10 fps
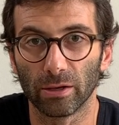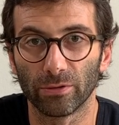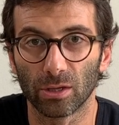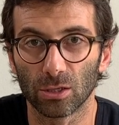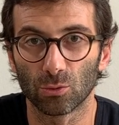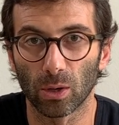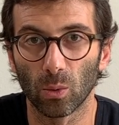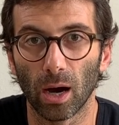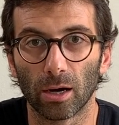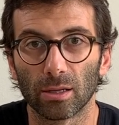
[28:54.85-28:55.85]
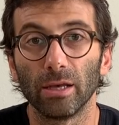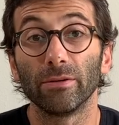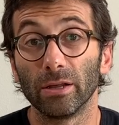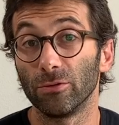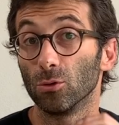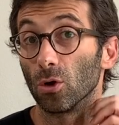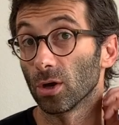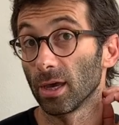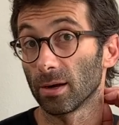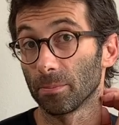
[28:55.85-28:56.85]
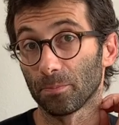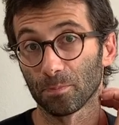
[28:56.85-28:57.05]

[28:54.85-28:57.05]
if it is required, even if you don't care.